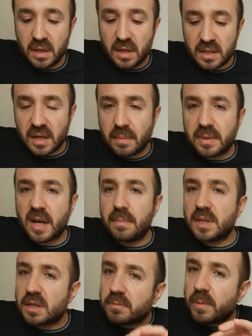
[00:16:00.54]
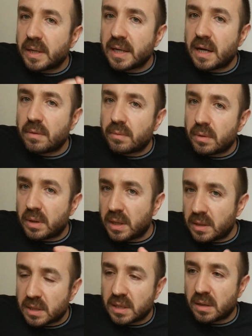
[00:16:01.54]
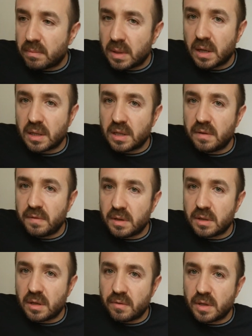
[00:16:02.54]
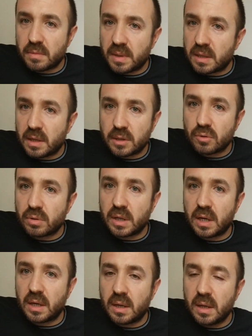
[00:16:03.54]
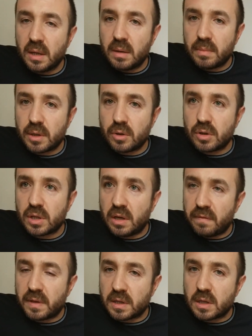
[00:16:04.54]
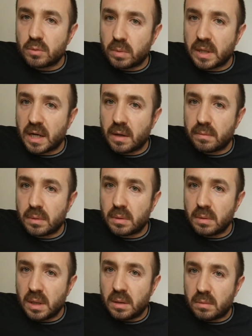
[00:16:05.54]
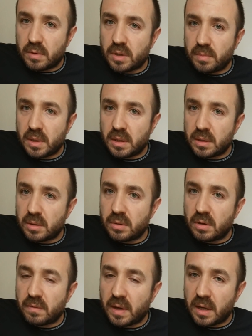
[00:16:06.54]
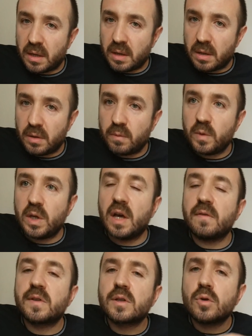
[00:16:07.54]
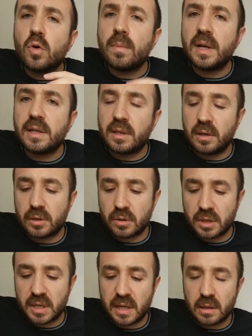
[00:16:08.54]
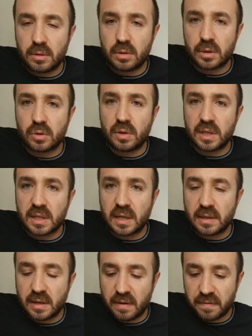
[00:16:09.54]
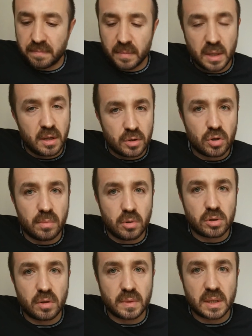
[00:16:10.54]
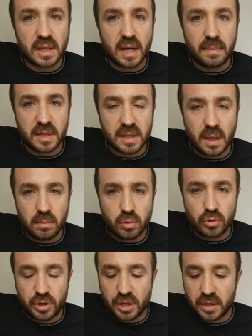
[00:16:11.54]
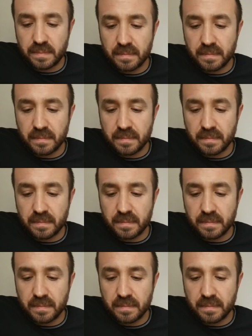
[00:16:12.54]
Sometimes it's 1 hour in some TV series, but it's okay. Because if this is 1 hour, which means, you know, hey, we have so many things to tell you, so it's not enough. So most of the time it's not bullshit.